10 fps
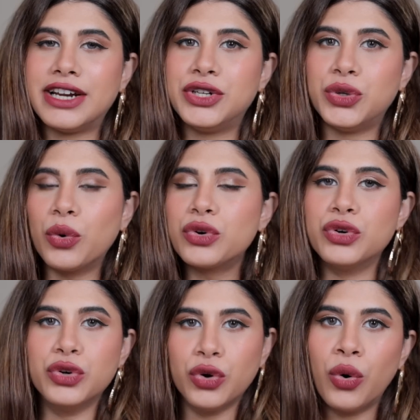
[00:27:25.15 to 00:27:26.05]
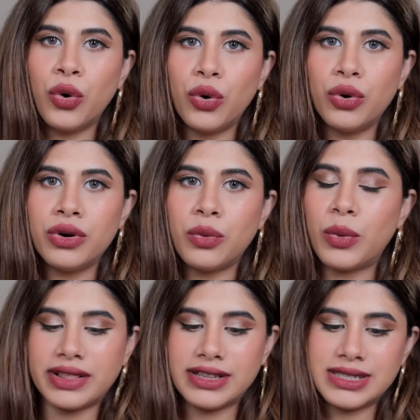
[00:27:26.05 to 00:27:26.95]
I don't know
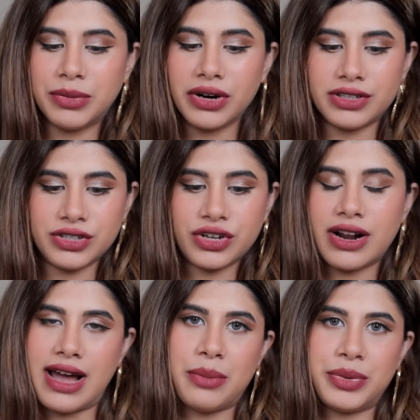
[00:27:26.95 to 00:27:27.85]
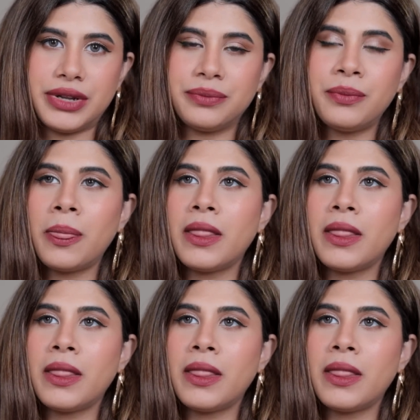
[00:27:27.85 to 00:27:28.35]
when this birth is going to happen.